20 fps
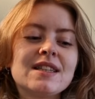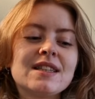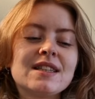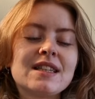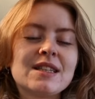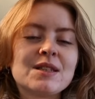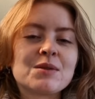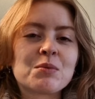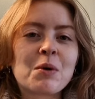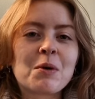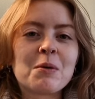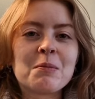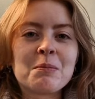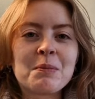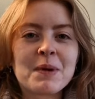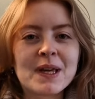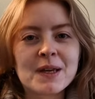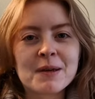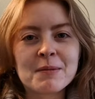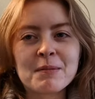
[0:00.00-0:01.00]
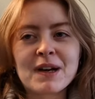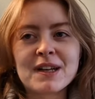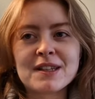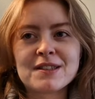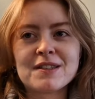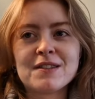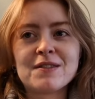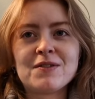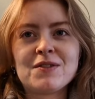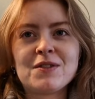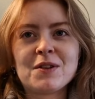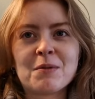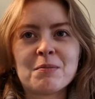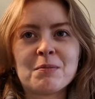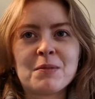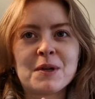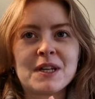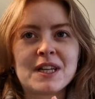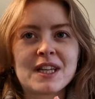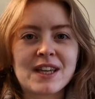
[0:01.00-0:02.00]
this one big, massive
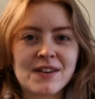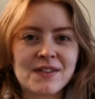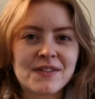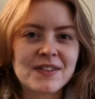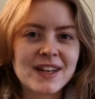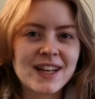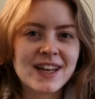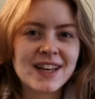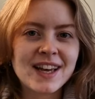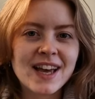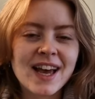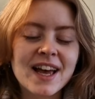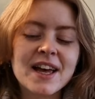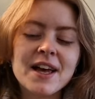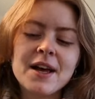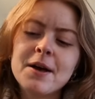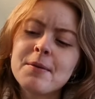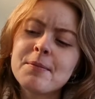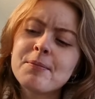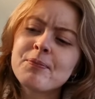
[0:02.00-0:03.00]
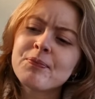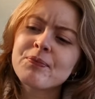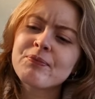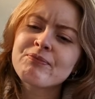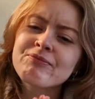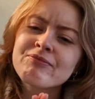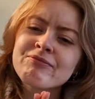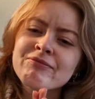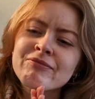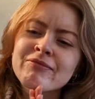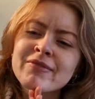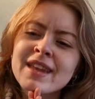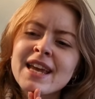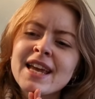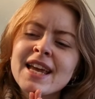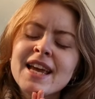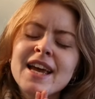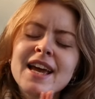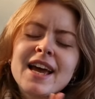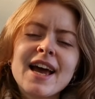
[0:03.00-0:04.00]
jumper gift net, and
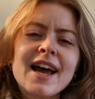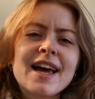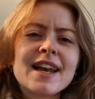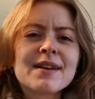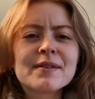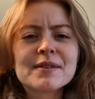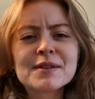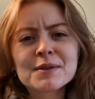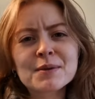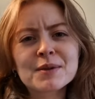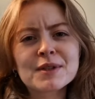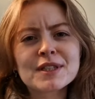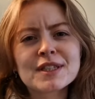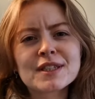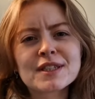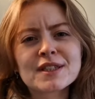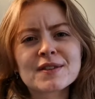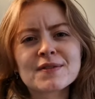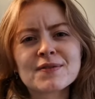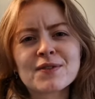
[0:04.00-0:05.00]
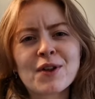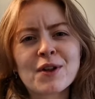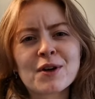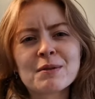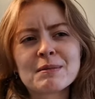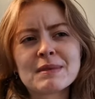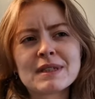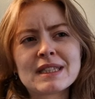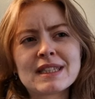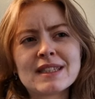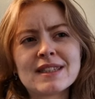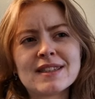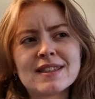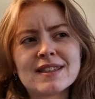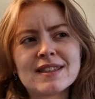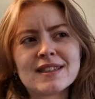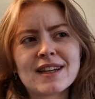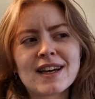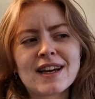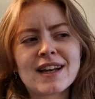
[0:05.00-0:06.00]
I was watching some
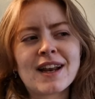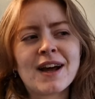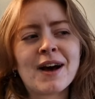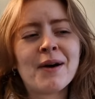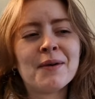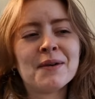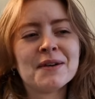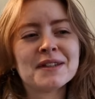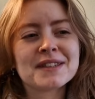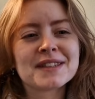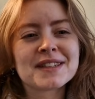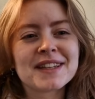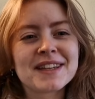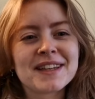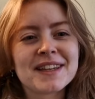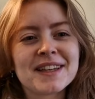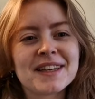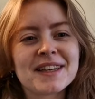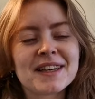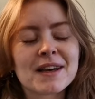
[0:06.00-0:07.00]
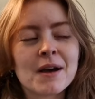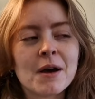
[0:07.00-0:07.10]
Vlogmases, and I was like,